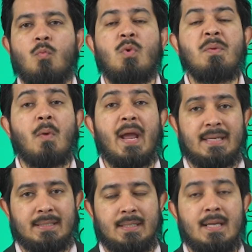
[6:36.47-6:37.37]
We
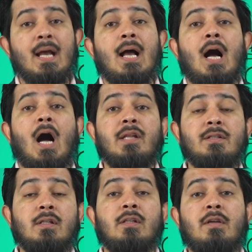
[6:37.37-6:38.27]
wait
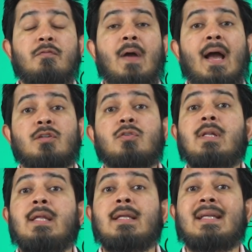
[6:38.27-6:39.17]
until they've
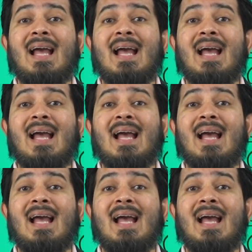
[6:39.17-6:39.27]
actually